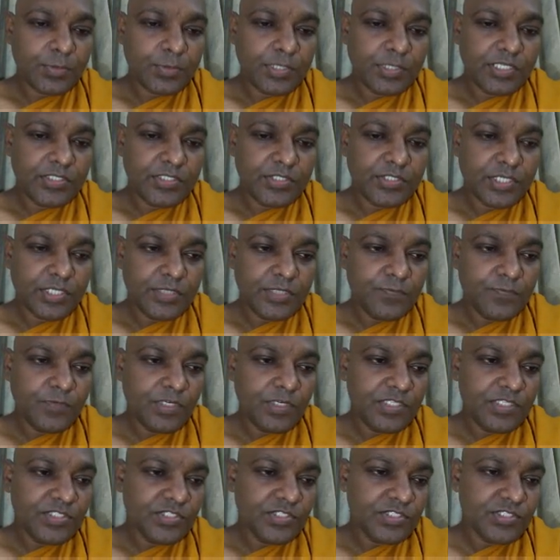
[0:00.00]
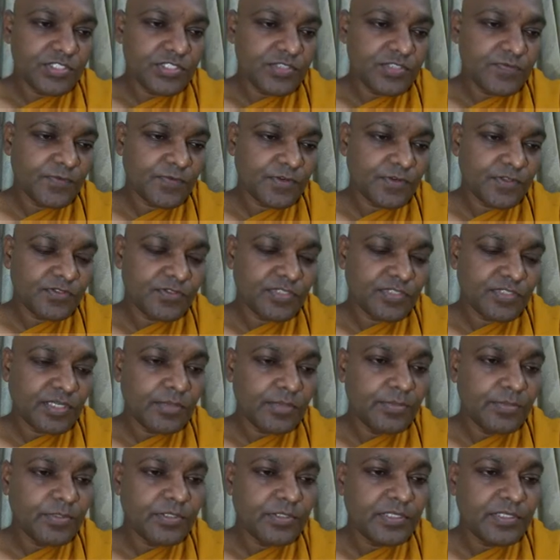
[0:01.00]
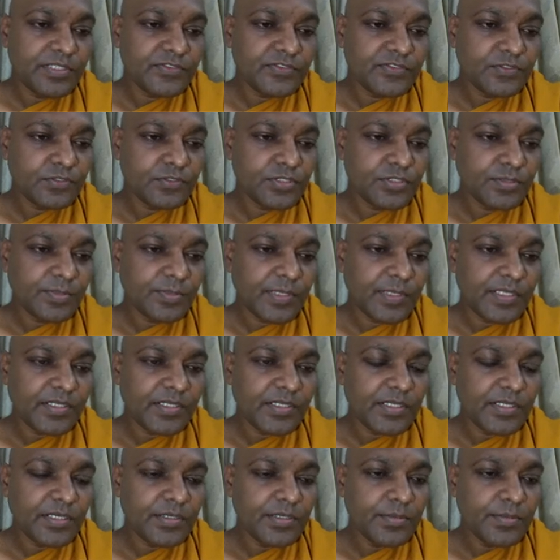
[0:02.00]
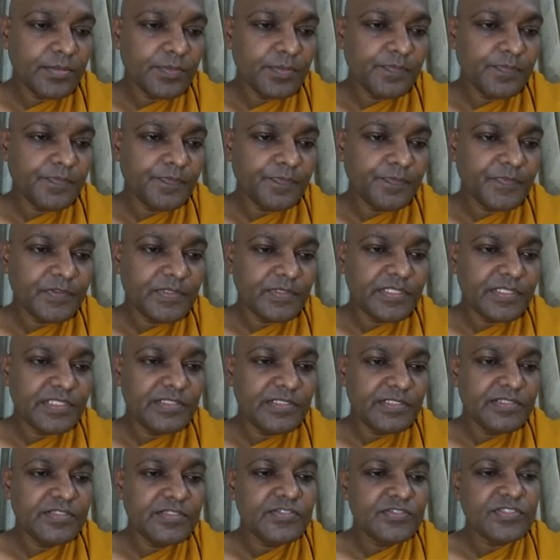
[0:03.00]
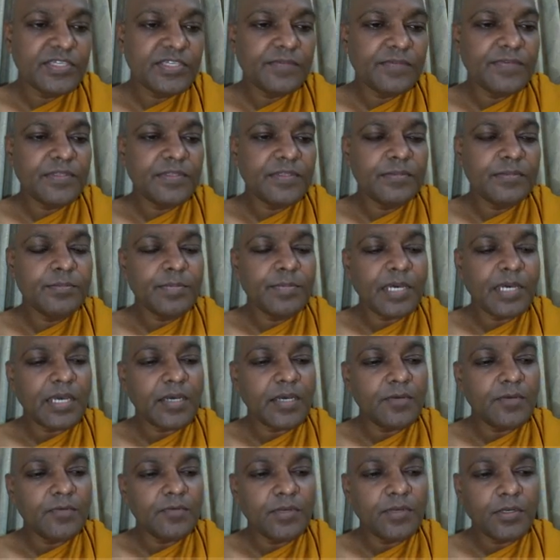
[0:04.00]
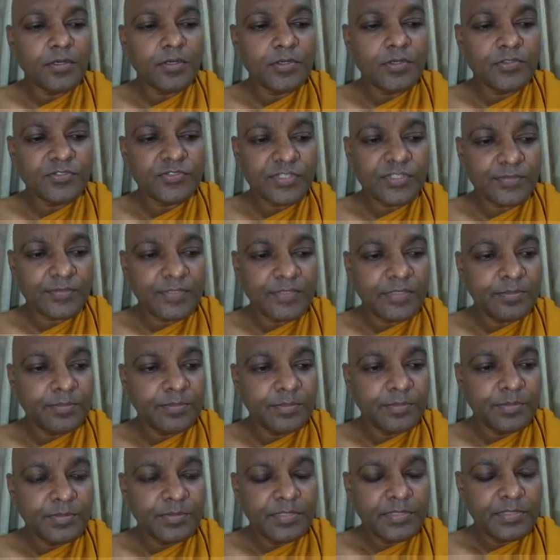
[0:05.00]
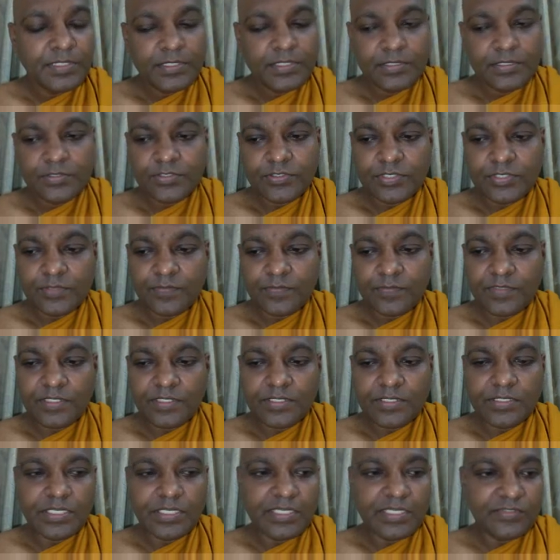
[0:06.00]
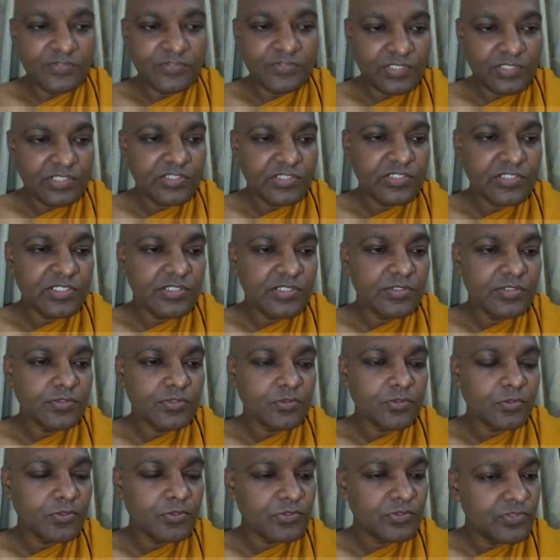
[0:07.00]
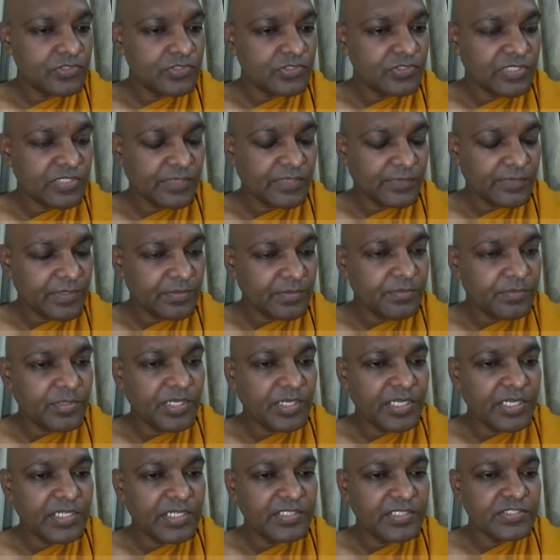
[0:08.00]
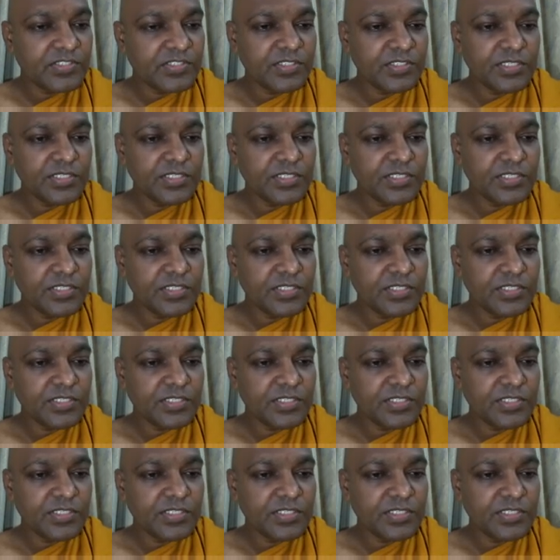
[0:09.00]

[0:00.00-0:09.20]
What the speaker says: converges, for example, as Sotapanna, within the seven bhava or seven existence or the seven births,